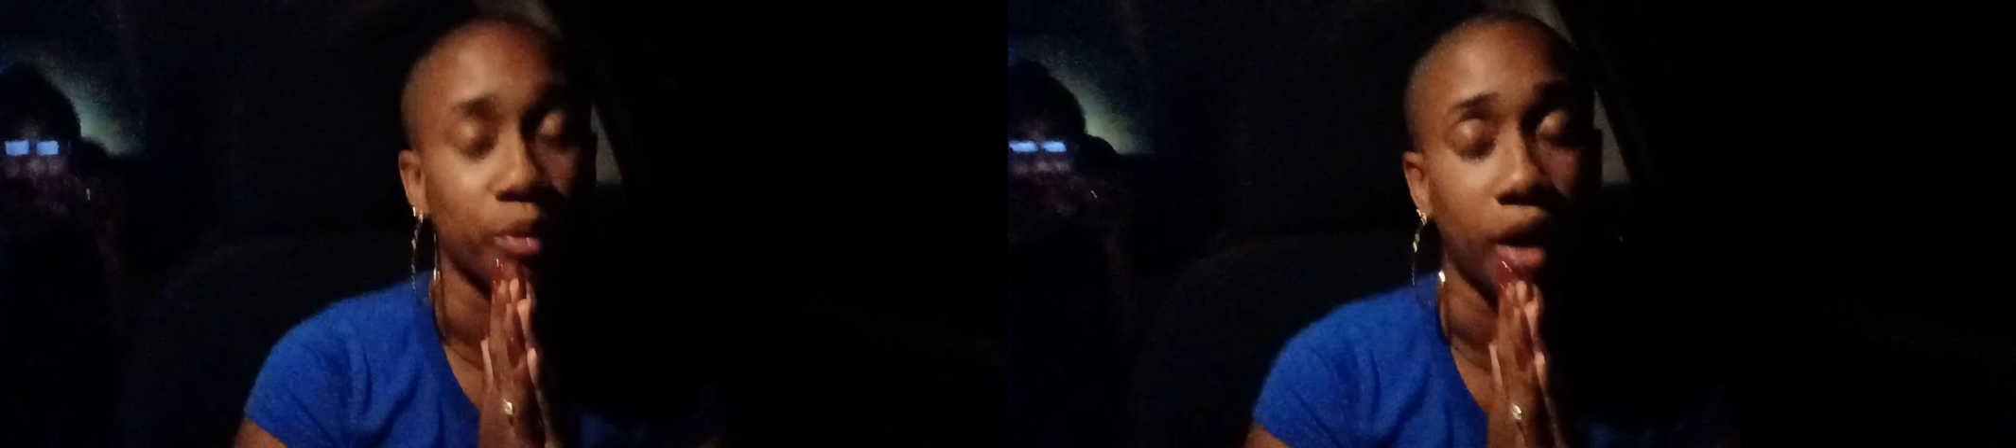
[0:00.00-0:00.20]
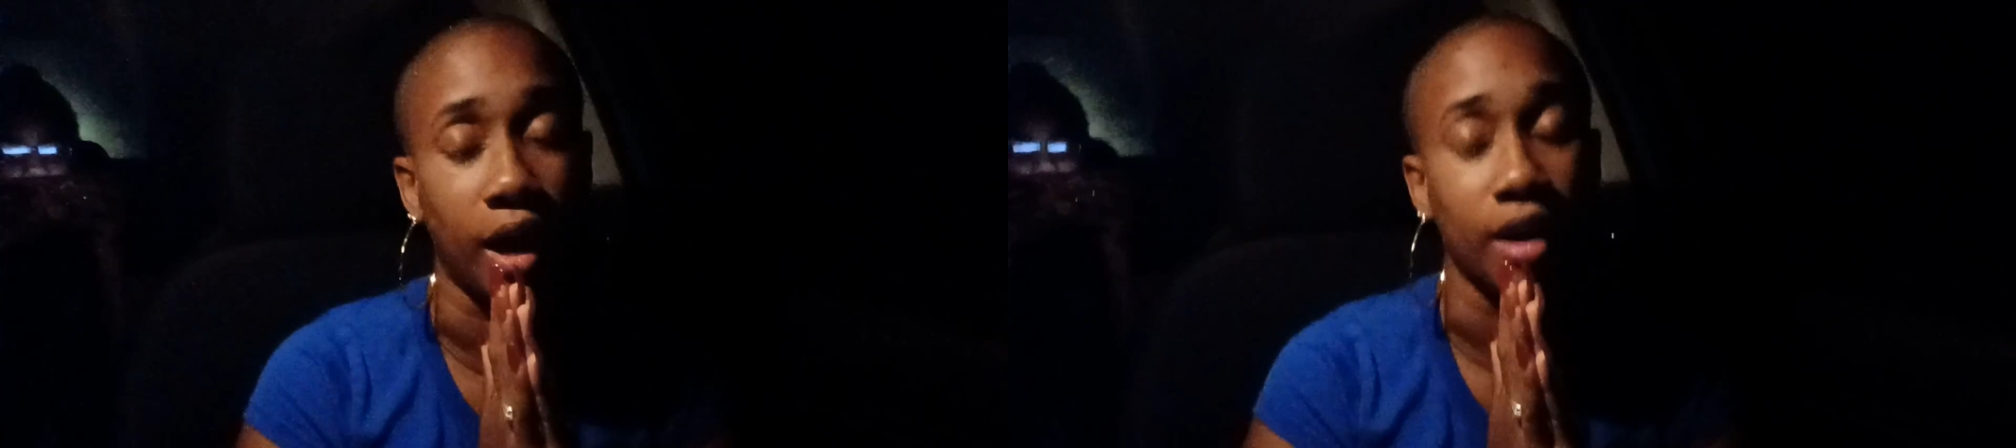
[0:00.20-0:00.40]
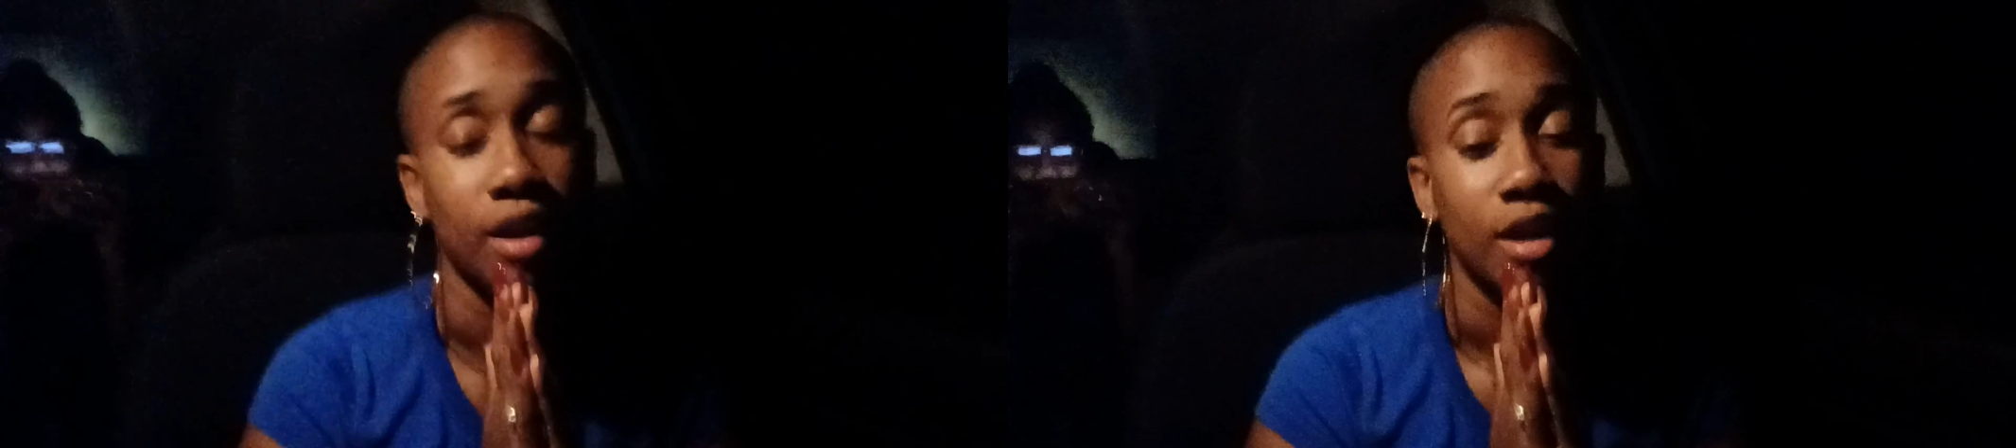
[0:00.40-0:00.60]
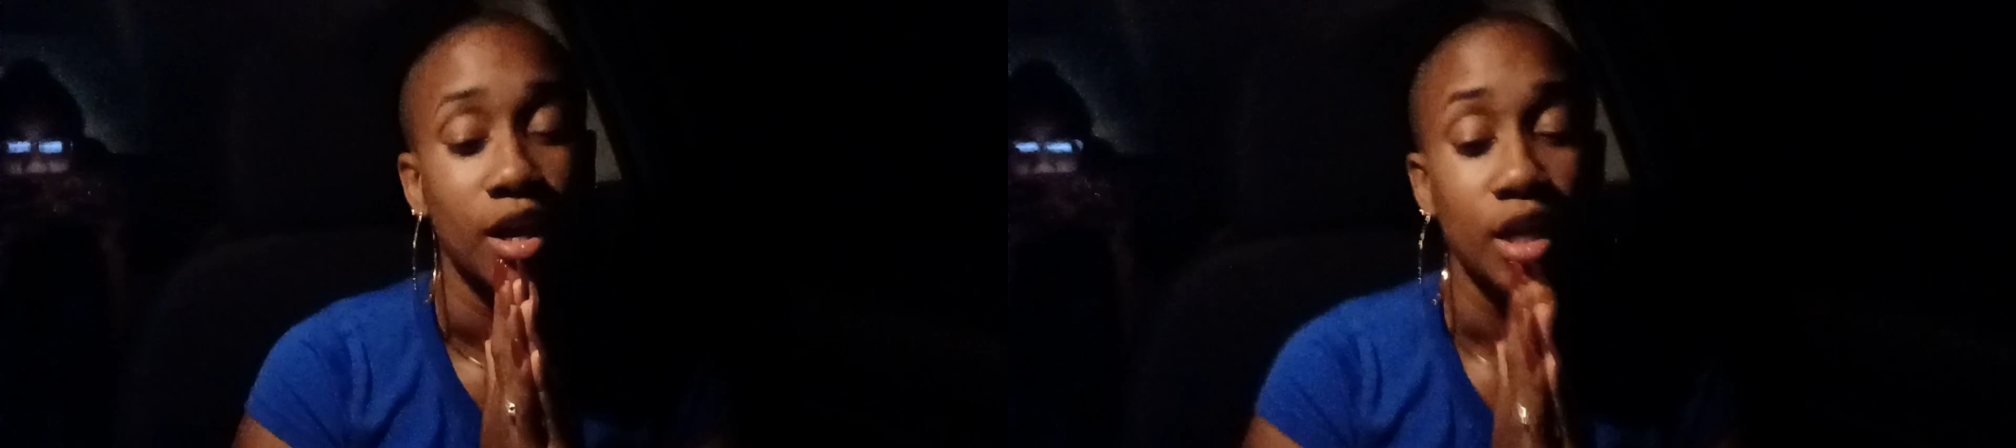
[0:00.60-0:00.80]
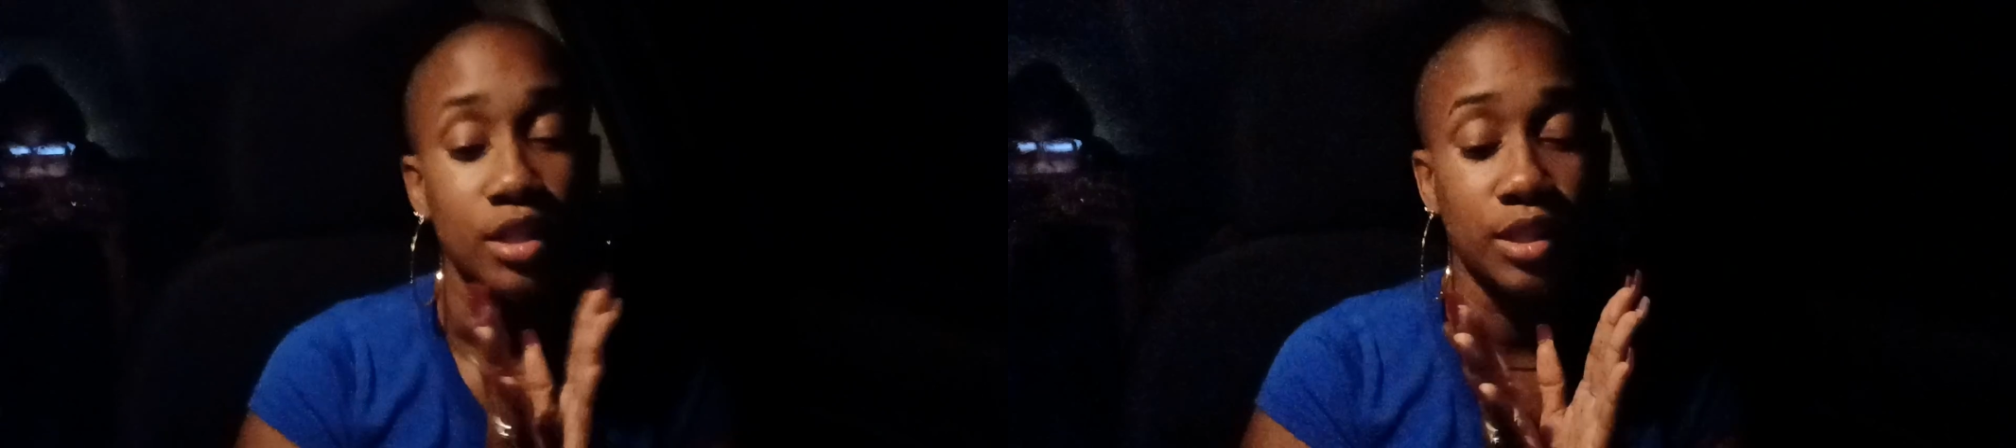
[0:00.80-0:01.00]
Okay,
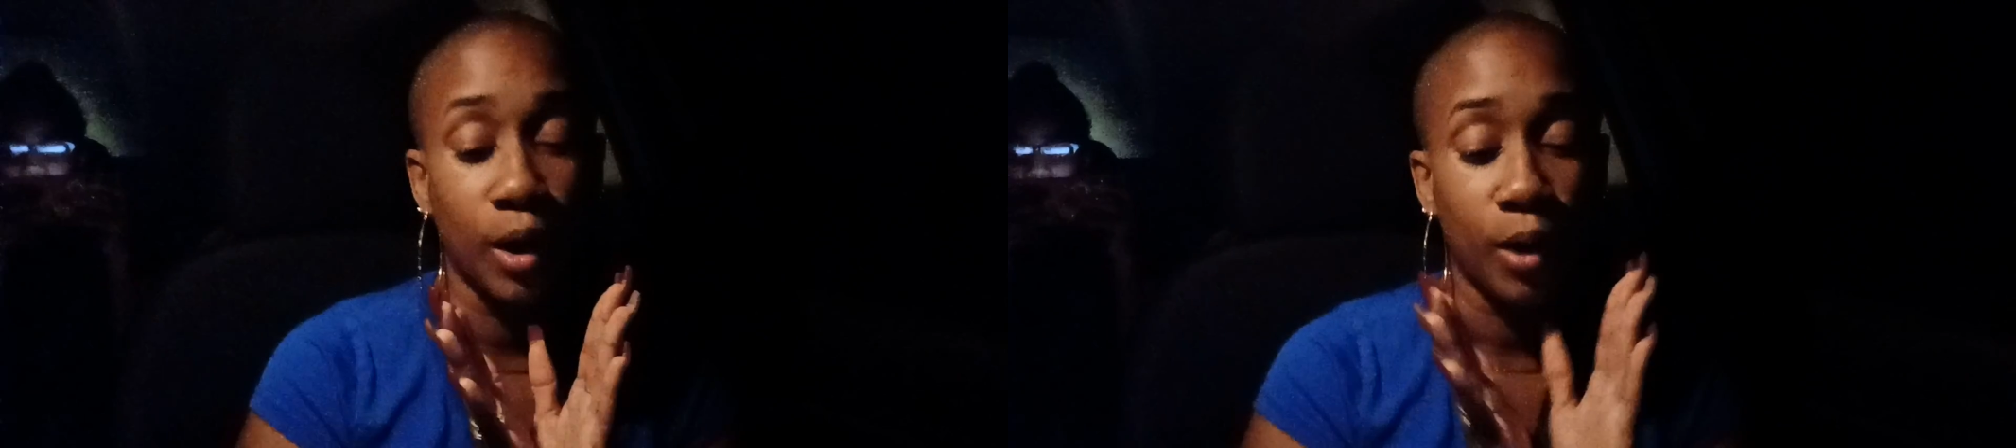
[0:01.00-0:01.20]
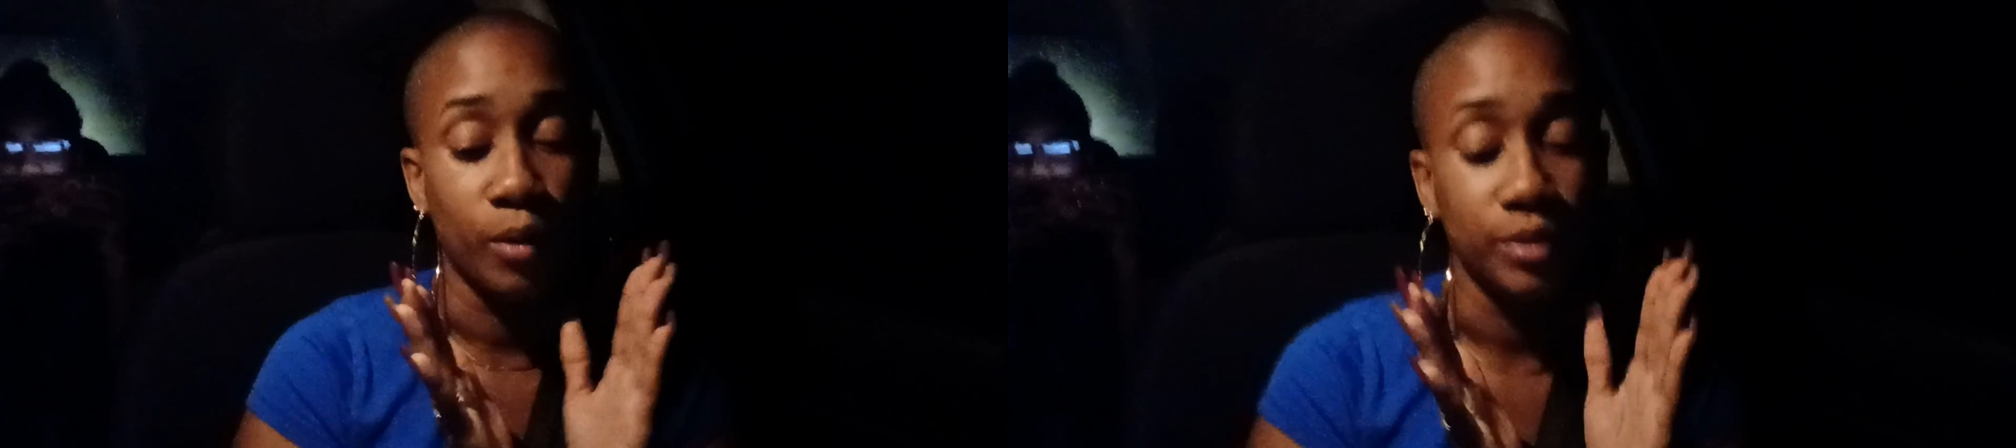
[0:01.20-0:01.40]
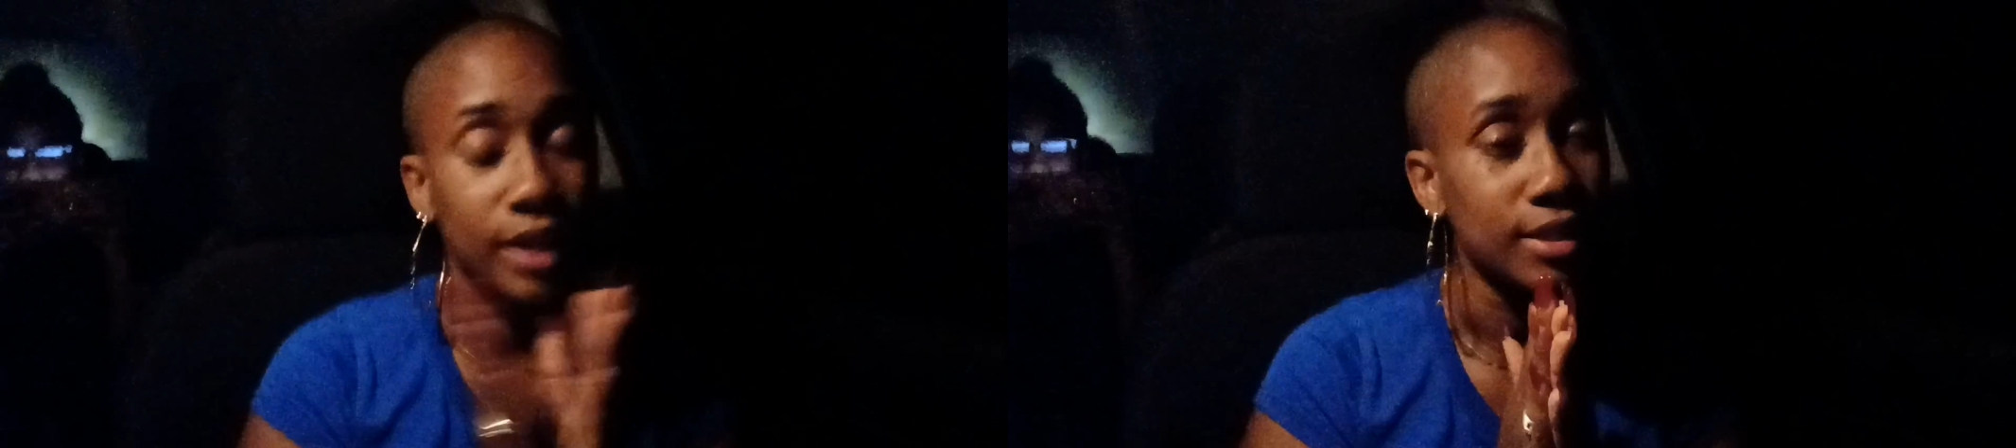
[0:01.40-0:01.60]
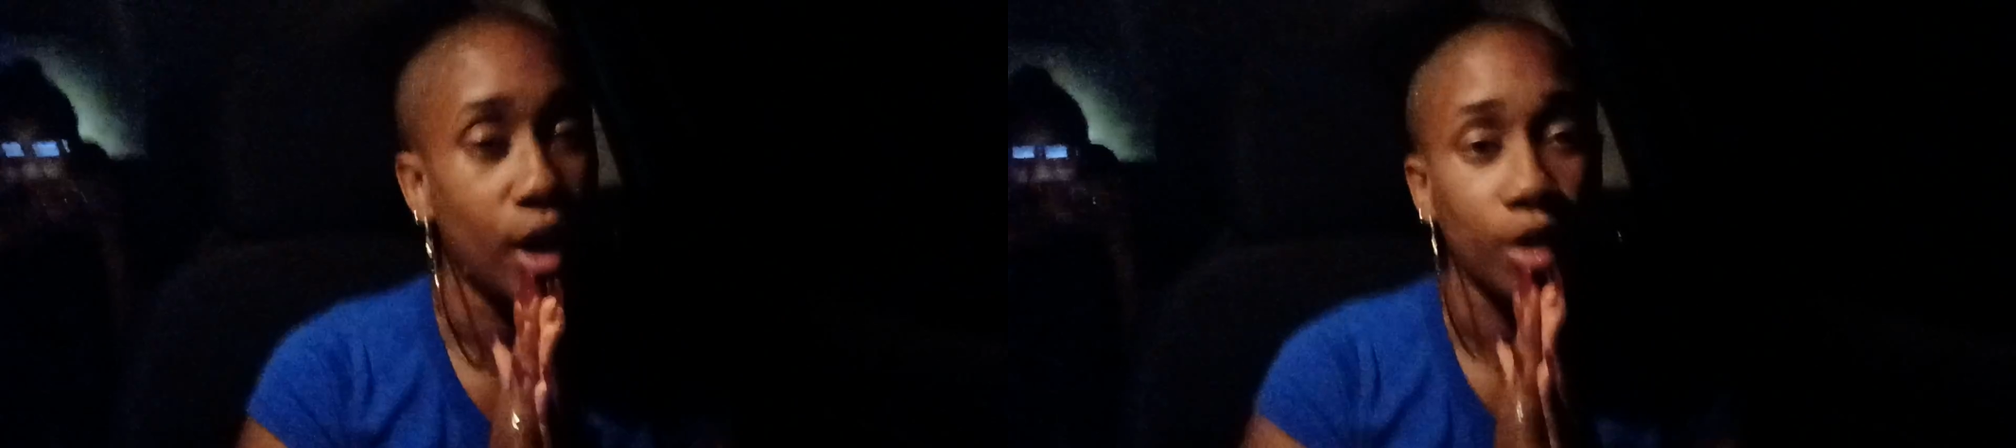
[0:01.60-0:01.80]
so that's